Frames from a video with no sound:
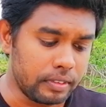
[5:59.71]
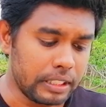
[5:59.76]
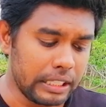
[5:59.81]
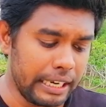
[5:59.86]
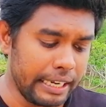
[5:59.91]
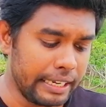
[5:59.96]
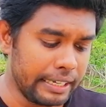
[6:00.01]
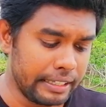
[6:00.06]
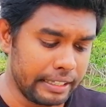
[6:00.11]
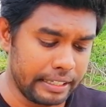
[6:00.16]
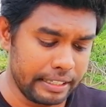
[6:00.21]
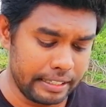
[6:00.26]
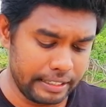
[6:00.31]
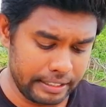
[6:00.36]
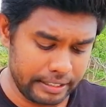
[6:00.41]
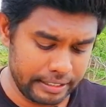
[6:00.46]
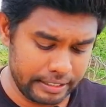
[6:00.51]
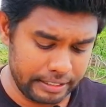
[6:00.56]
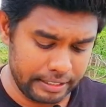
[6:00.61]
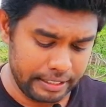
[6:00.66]
And
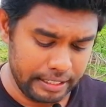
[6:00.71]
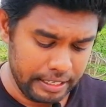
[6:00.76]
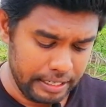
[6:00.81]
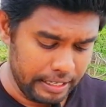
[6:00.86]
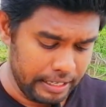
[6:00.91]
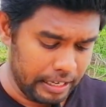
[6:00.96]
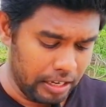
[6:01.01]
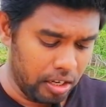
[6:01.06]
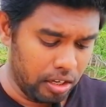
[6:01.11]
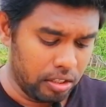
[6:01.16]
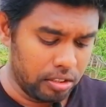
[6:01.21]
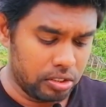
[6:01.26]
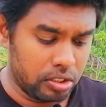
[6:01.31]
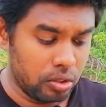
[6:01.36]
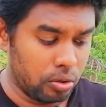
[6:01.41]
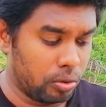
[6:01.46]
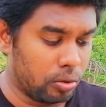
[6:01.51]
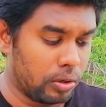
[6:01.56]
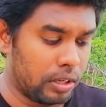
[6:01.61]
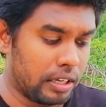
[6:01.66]

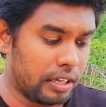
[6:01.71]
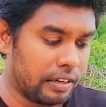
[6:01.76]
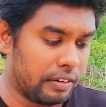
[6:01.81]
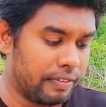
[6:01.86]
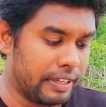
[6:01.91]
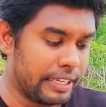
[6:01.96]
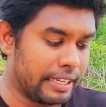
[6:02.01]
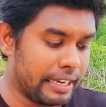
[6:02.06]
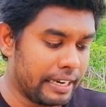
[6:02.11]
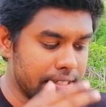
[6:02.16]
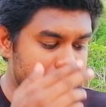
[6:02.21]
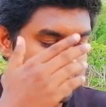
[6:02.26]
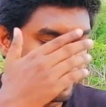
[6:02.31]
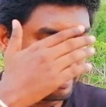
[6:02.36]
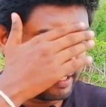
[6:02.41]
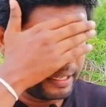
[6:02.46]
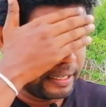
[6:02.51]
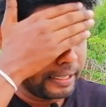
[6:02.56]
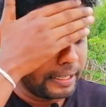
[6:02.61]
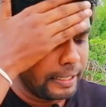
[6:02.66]
so we can
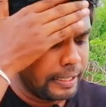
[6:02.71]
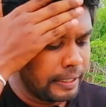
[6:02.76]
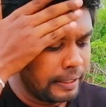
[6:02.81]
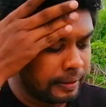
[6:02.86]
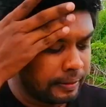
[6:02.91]
see